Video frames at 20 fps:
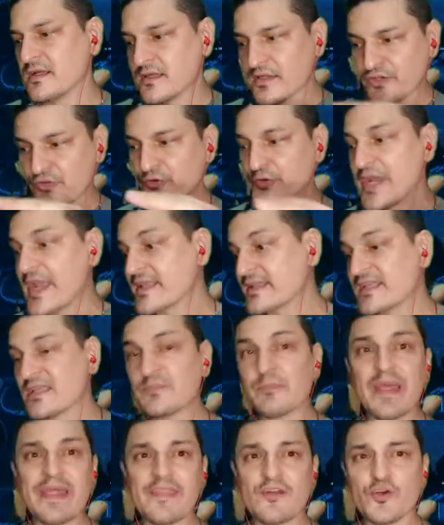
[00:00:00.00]
created
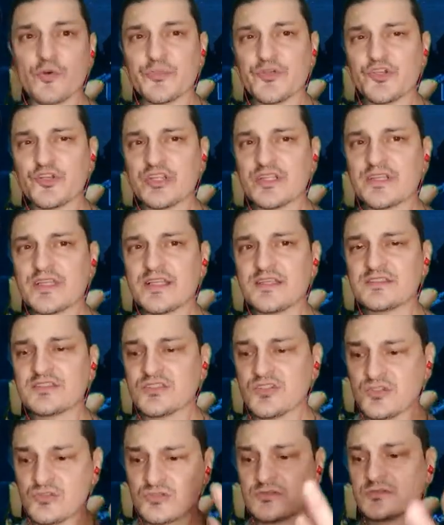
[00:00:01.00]
by the community,
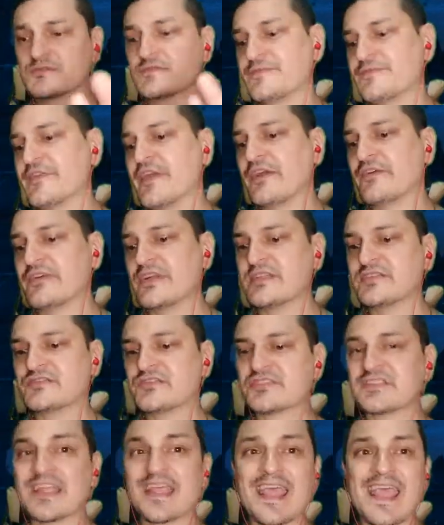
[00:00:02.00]
so very
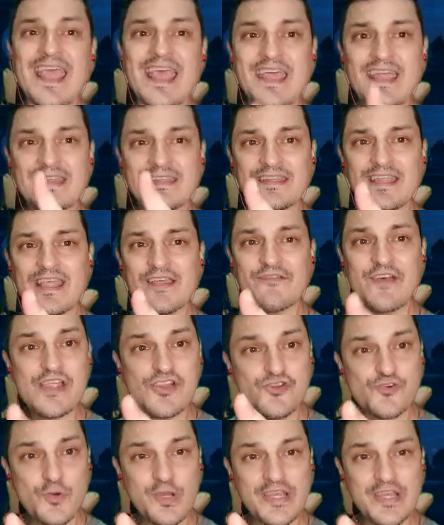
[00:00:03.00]
interesting. And
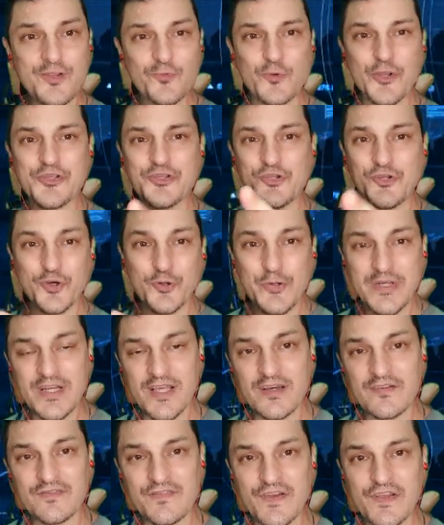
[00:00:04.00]
eventually, when you know
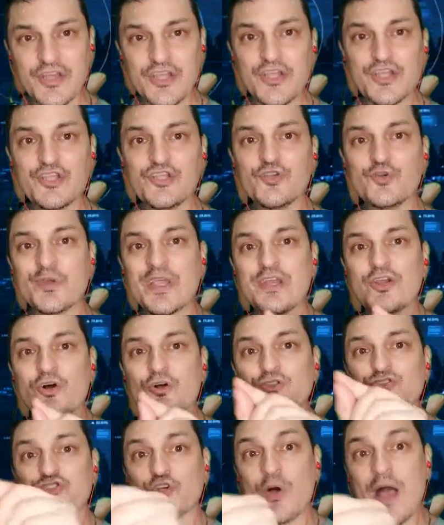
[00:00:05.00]
enough, you can
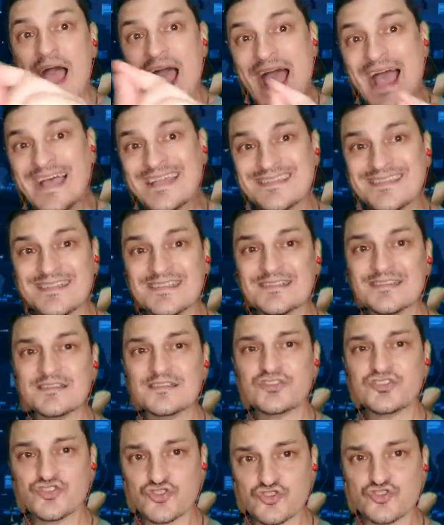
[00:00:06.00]
also add to
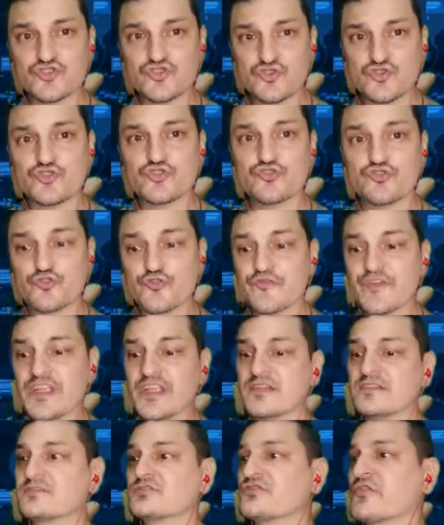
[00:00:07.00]
Groovy.
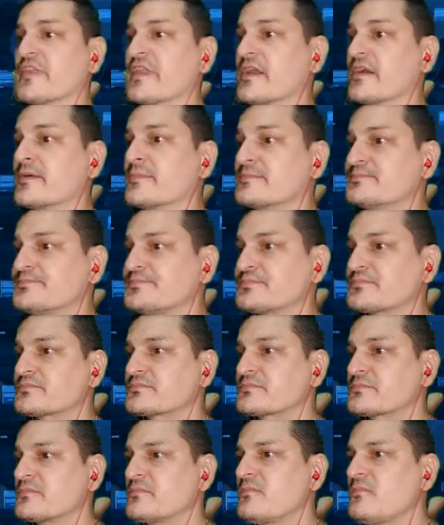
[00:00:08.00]
So there.
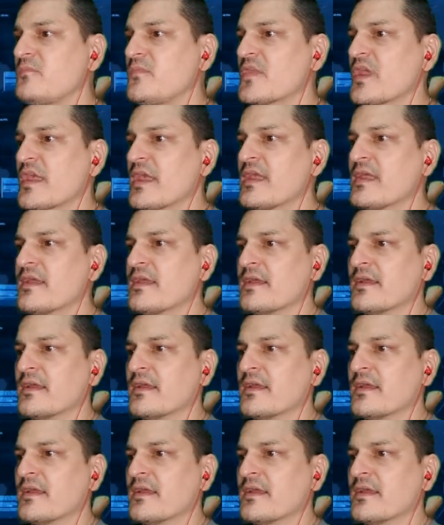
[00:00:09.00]
Okay.